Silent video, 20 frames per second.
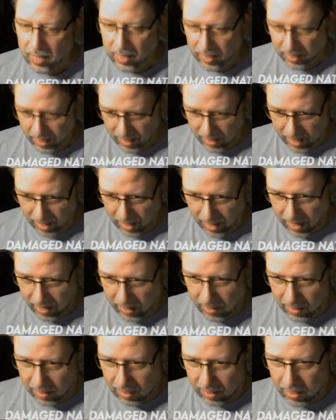and
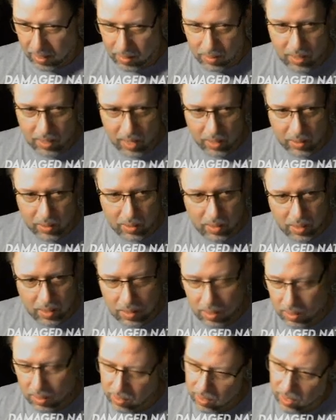it tends to
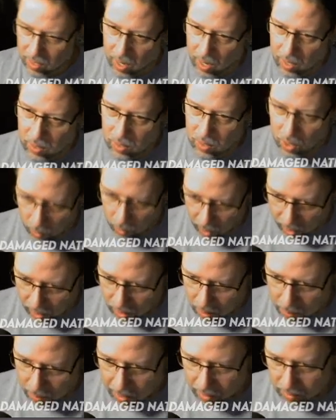disconnect on a regular
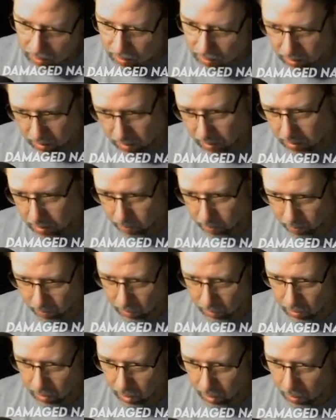basis.
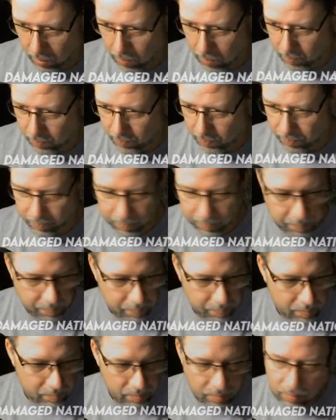So
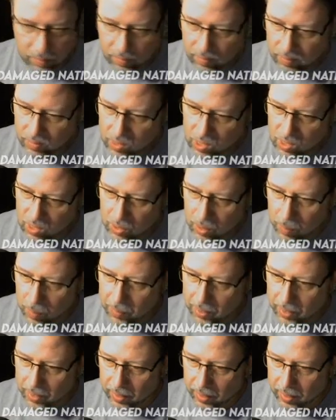something
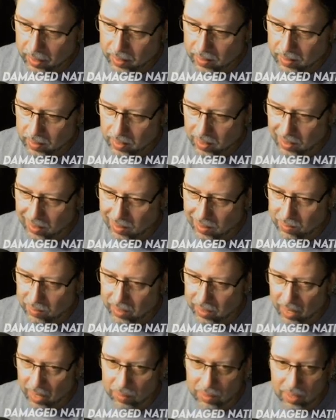that yeah,
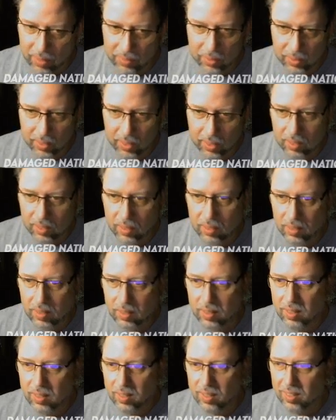definitely
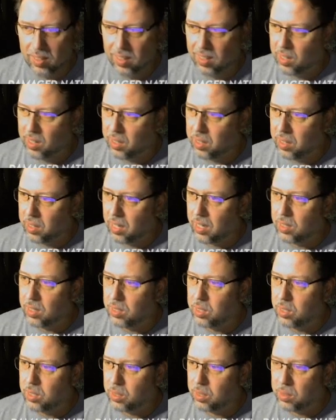needed to,
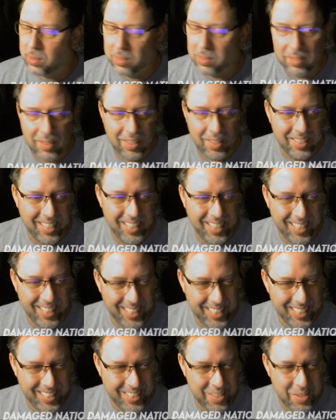
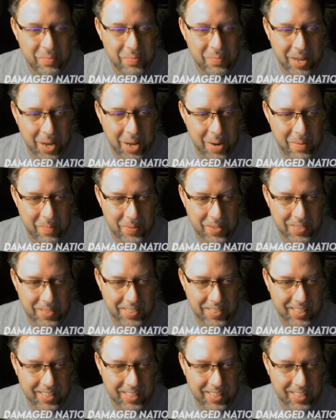but I appreciate it.